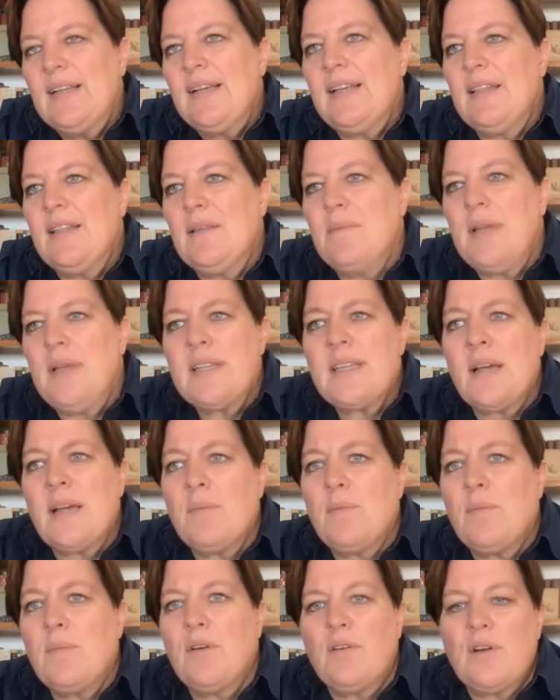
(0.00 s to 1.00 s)
In the
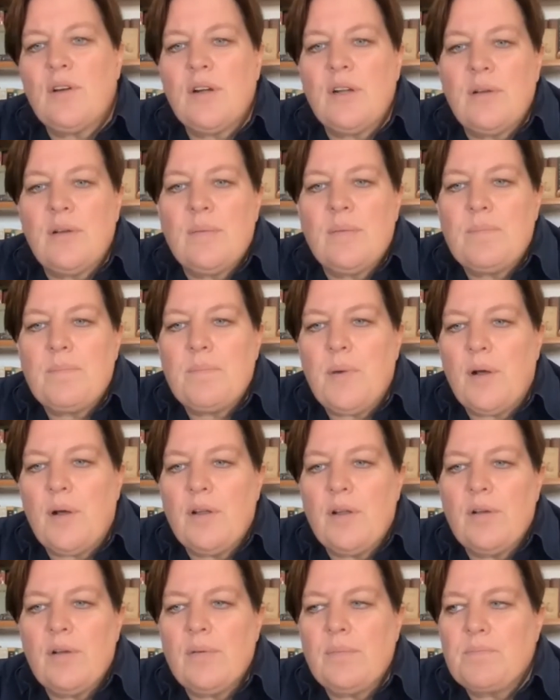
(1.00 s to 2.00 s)
meantime, we're on
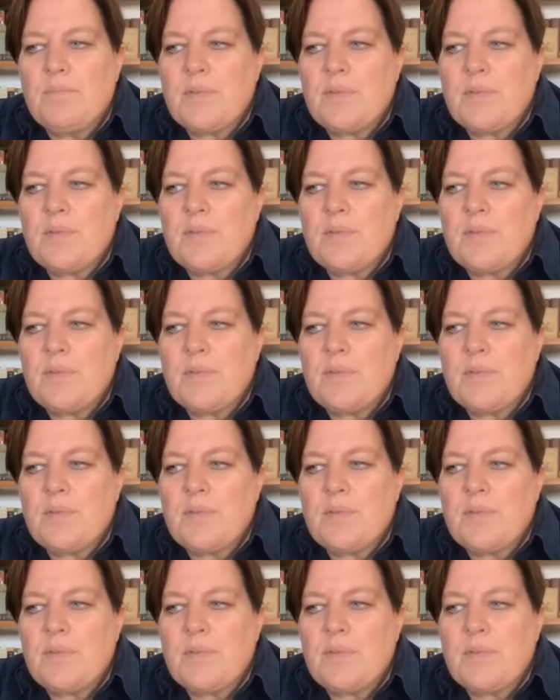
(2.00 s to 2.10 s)
a